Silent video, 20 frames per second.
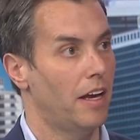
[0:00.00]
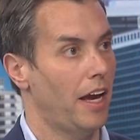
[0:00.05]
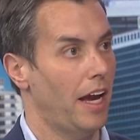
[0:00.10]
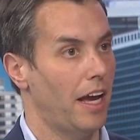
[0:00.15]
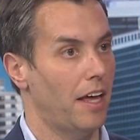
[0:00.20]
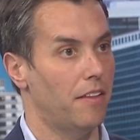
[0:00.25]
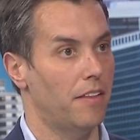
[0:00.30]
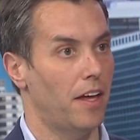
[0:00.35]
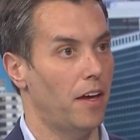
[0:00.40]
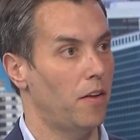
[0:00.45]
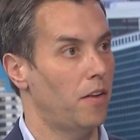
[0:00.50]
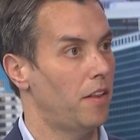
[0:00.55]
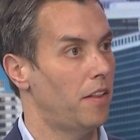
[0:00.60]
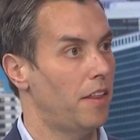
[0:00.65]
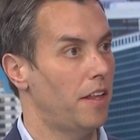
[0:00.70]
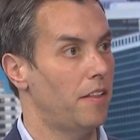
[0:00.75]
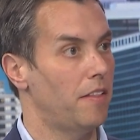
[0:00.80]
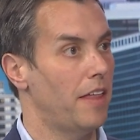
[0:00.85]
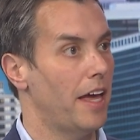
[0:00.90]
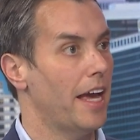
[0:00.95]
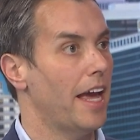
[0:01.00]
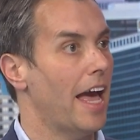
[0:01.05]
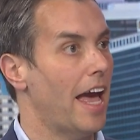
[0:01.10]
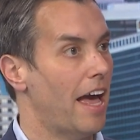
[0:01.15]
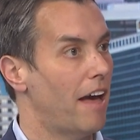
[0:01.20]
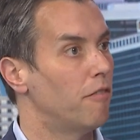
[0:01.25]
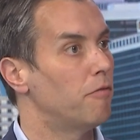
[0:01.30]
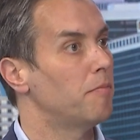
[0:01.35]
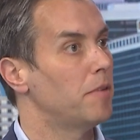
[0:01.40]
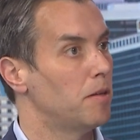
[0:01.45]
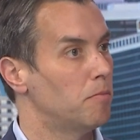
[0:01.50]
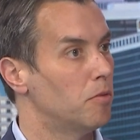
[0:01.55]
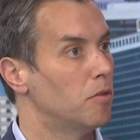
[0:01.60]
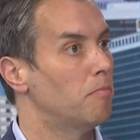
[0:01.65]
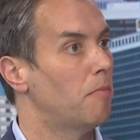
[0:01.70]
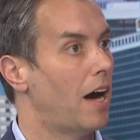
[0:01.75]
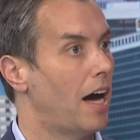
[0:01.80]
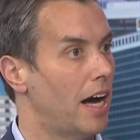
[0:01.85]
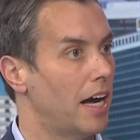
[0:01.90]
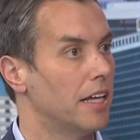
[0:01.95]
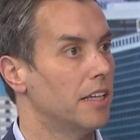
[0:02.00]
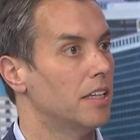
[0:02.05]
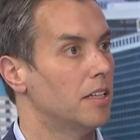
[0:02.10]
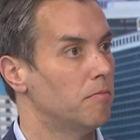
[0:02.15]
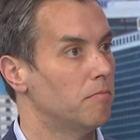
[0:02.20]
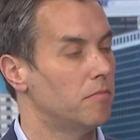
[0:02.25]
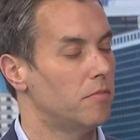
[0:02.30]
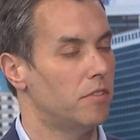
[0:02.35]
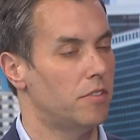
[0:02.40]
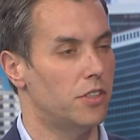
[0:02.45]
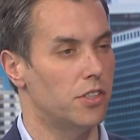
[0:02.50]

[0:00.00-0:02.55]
and that they have people behind them